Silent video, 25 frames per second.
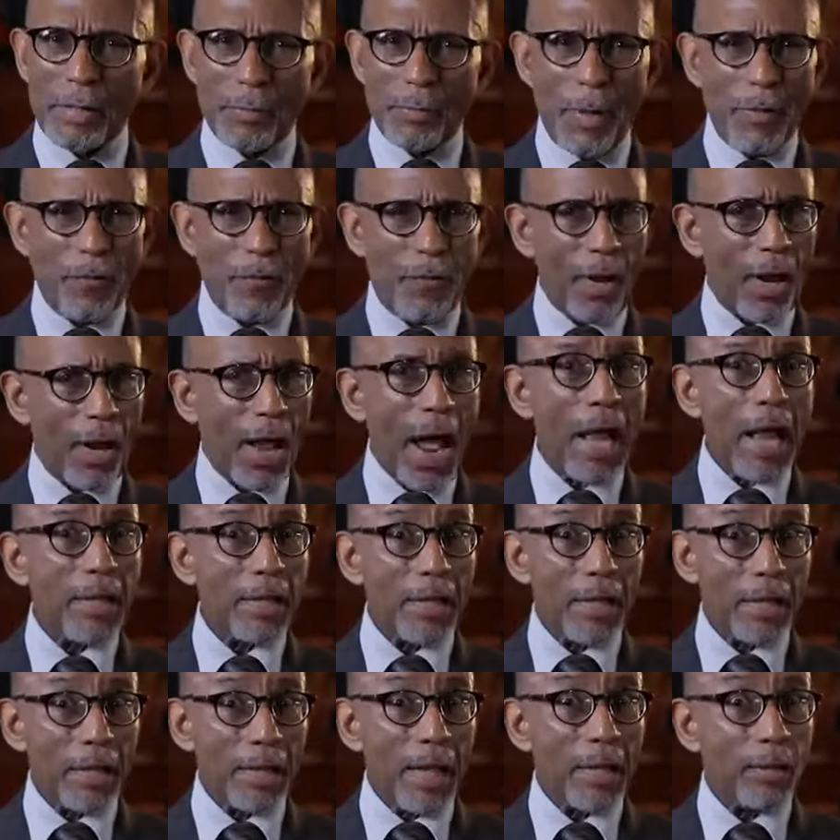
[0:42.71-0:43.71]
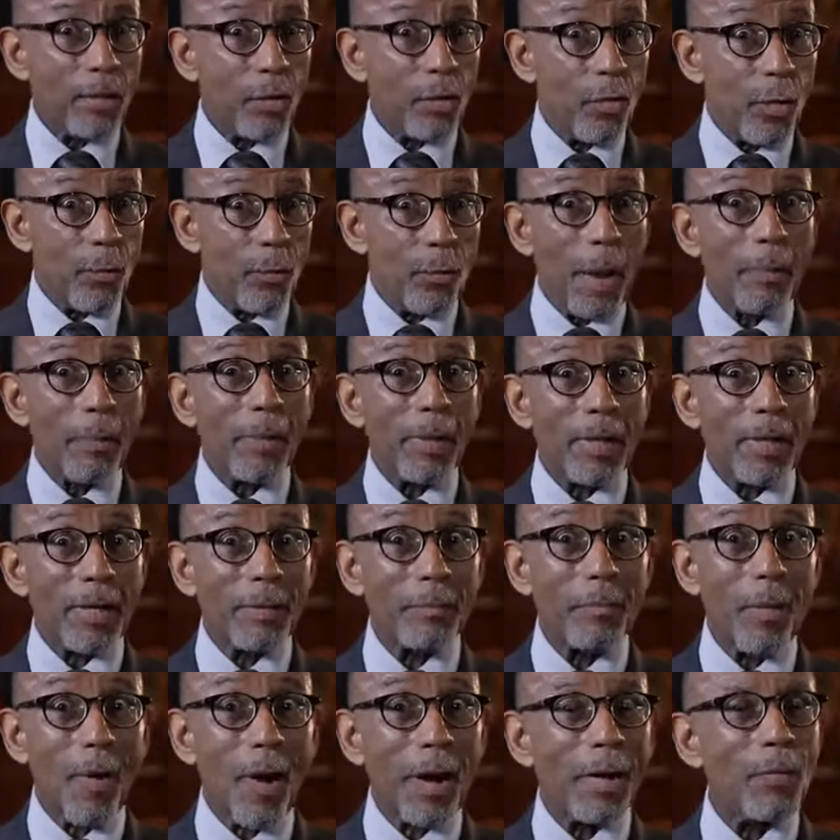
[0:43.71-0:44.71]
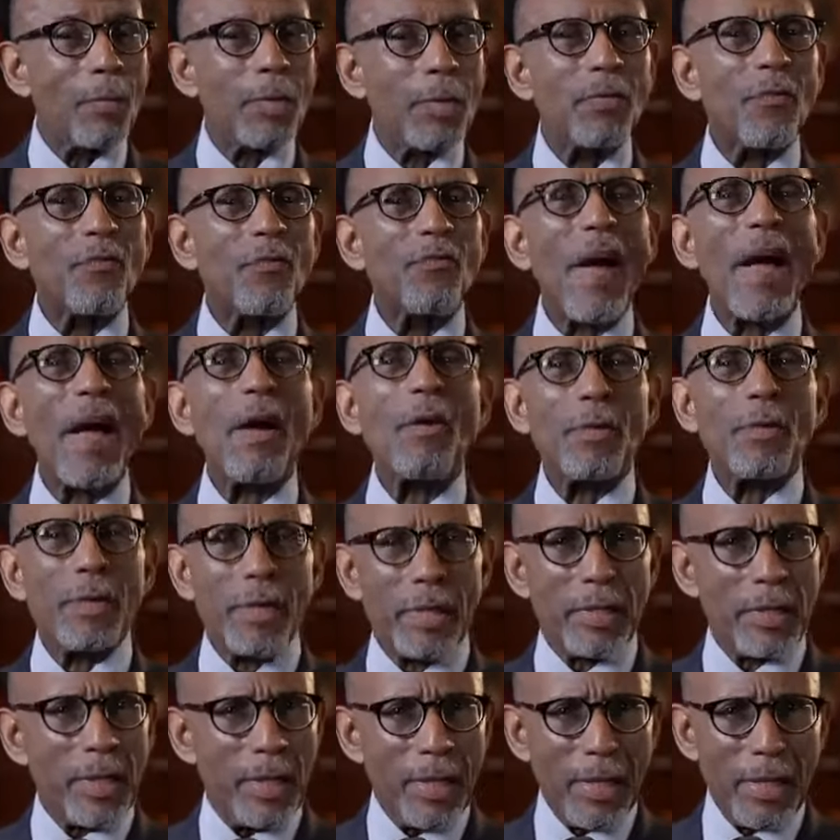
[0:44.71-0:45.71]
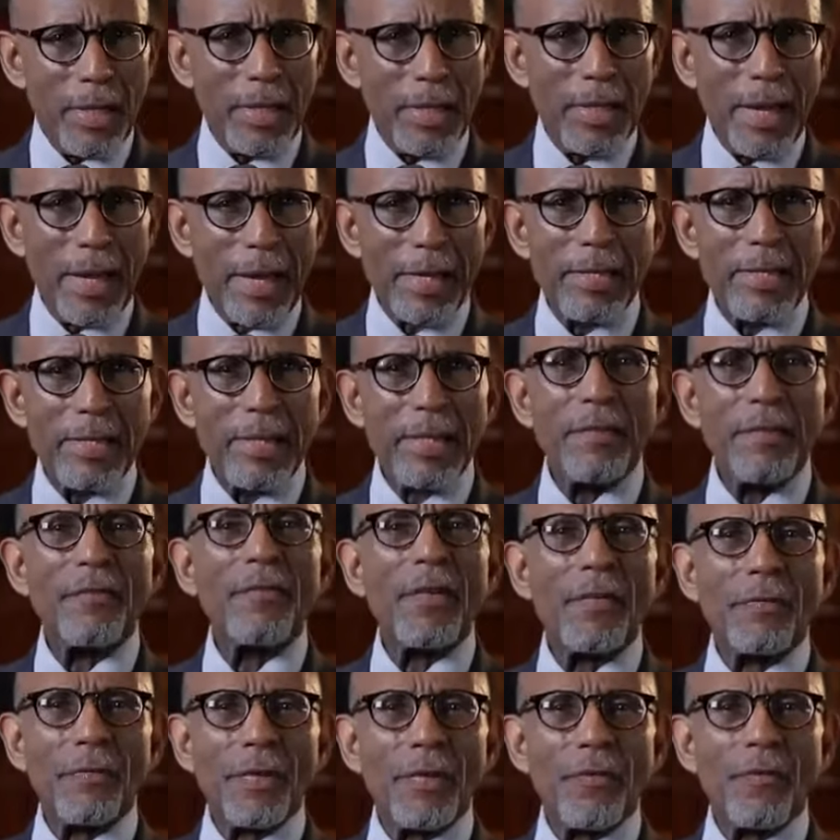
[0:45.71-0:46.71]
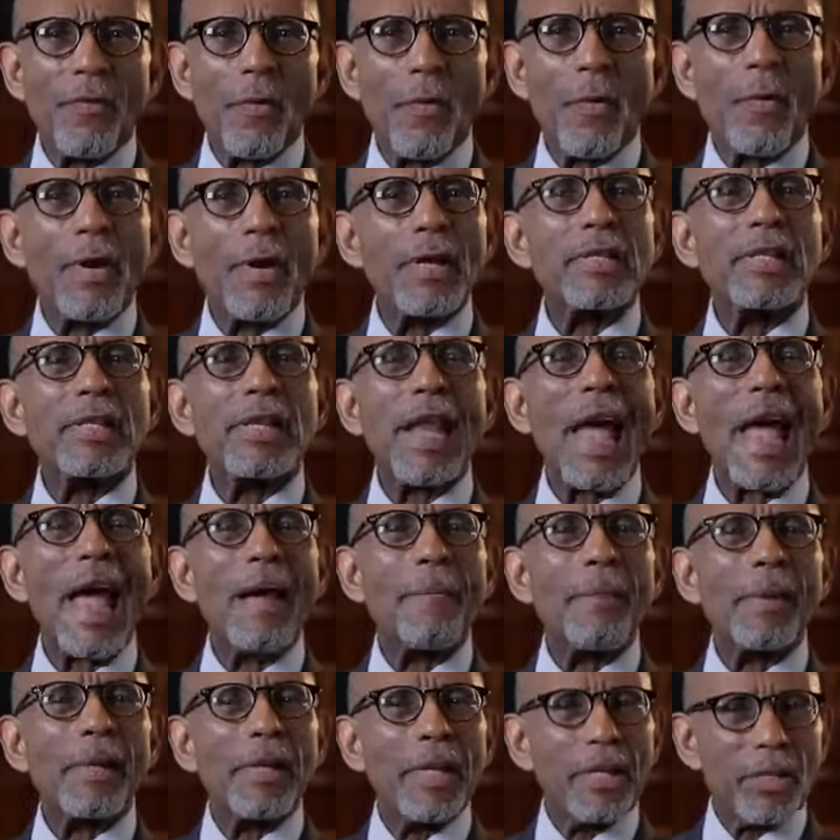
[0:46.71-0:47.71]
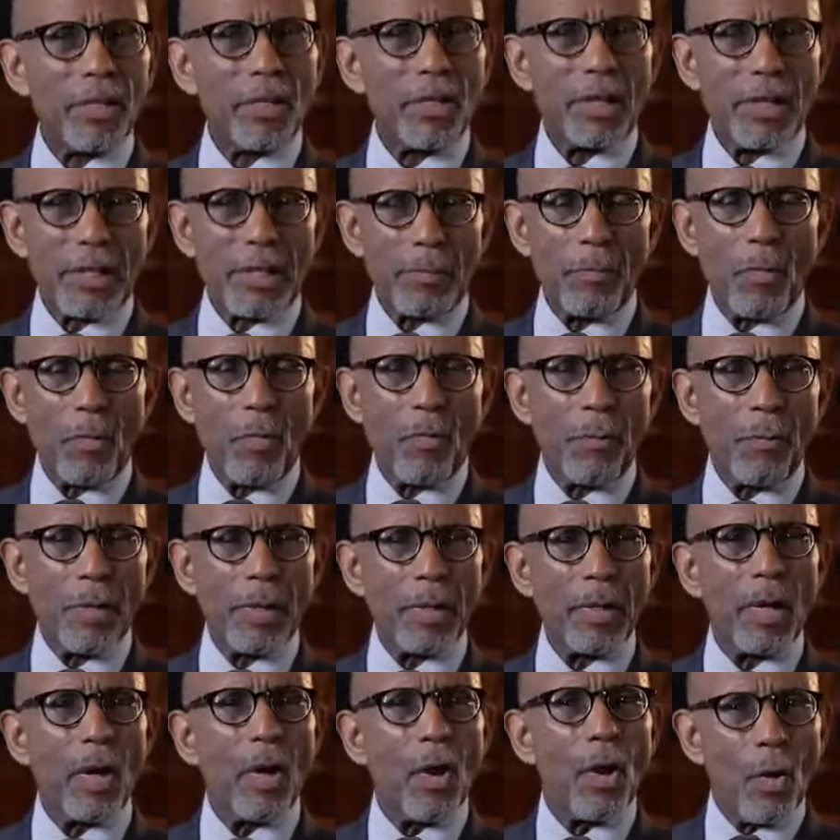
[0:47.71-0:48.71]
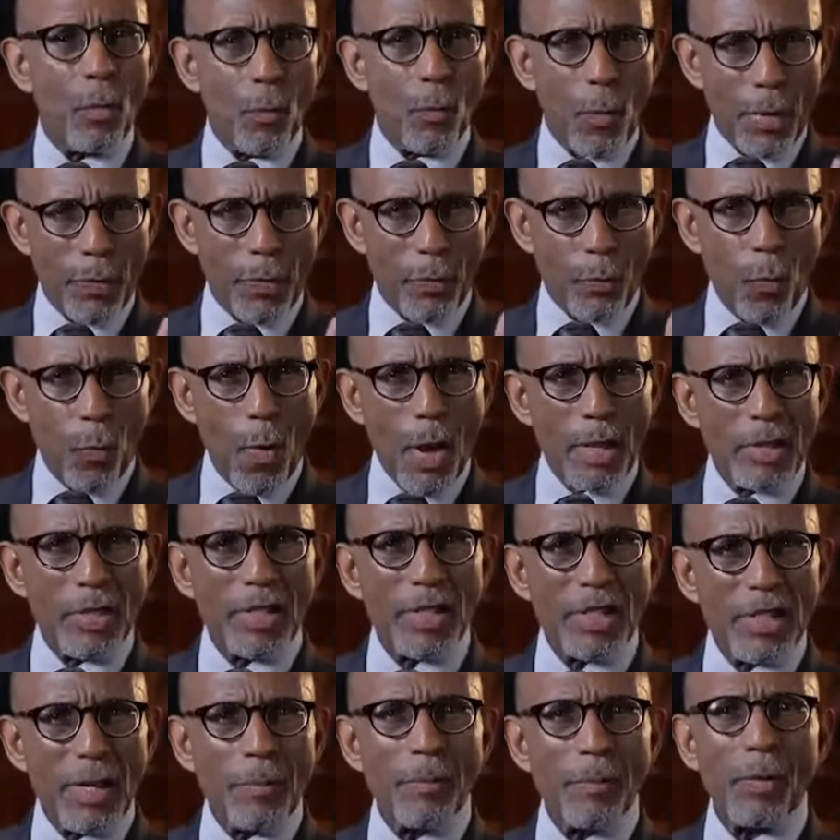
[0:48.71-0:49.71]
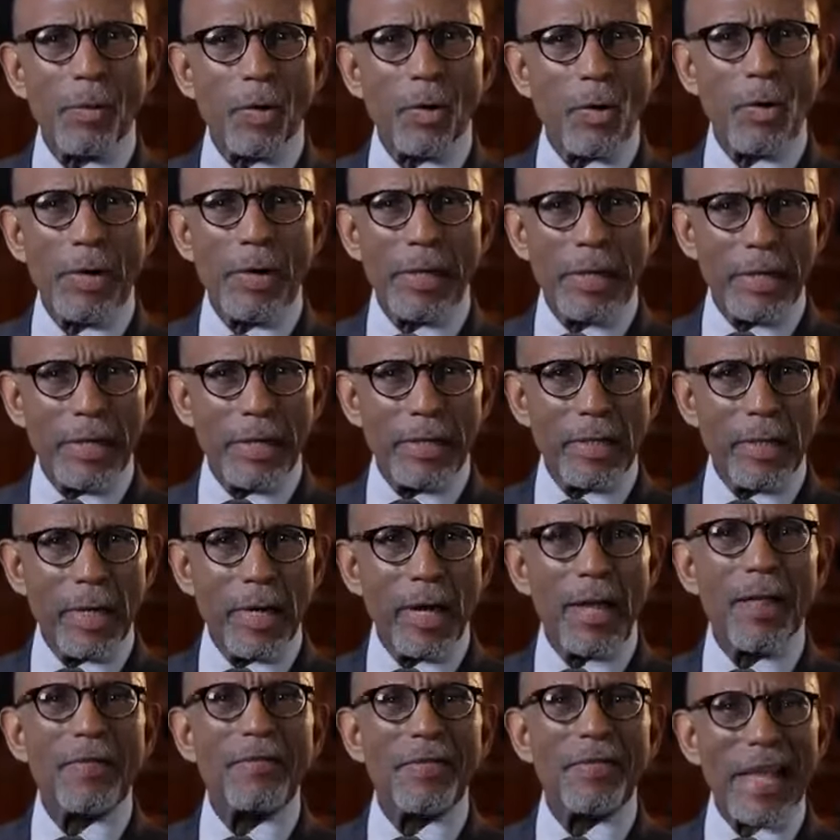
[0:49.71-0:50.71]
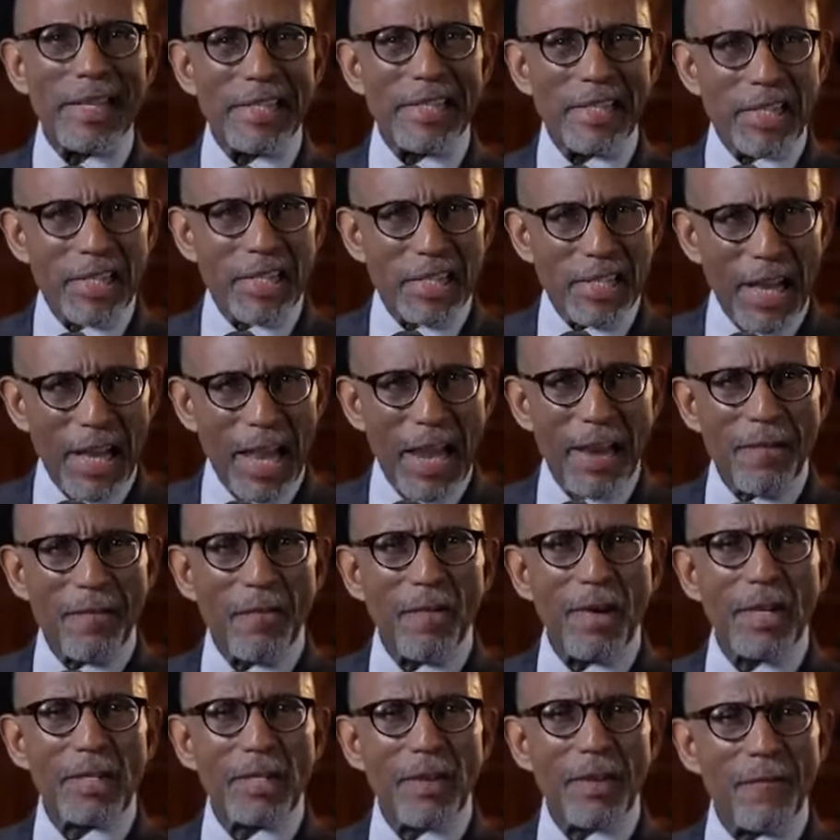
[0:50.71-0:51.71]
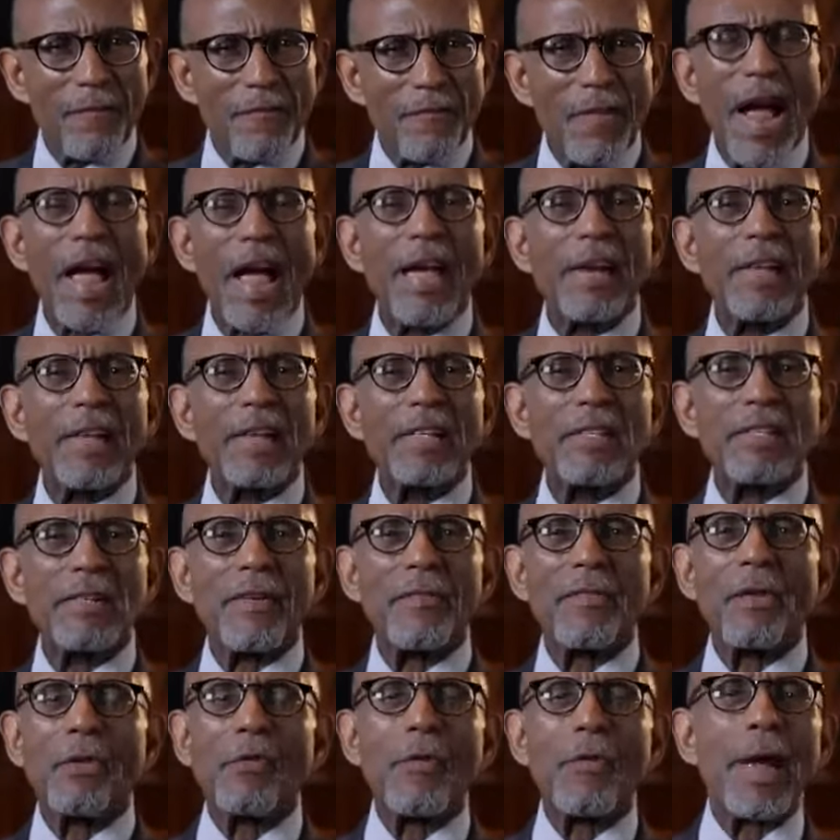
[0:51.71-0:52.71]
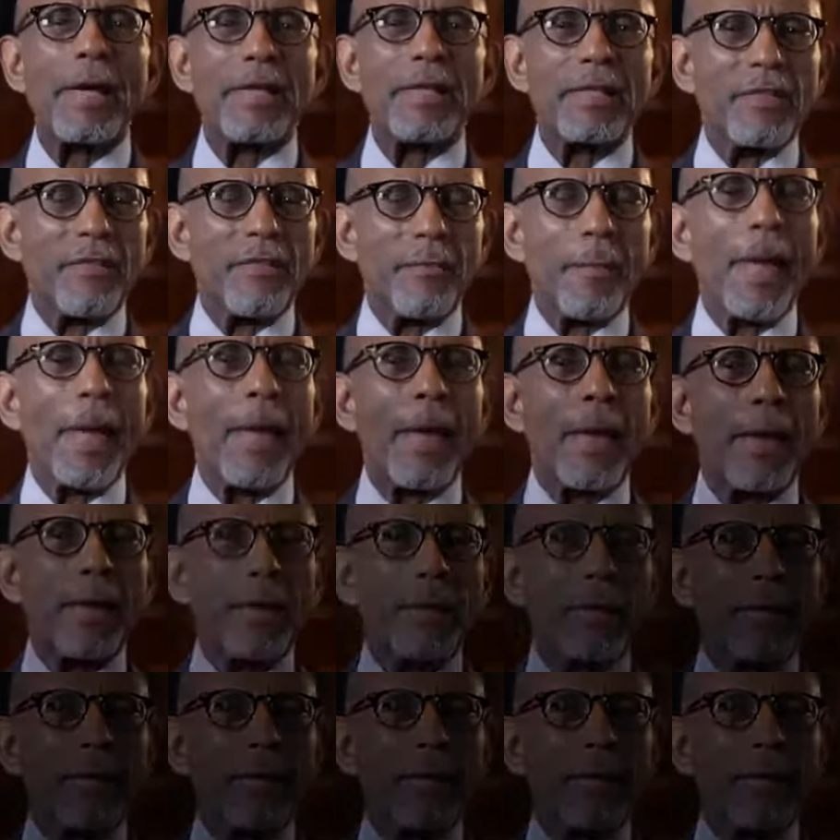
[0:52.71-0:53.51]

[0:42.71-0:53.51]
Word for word: been forgotten that the Republican Party was founded in 1854 as an abolitionist movement with one simple creed that slavery is a violation of the rights of man.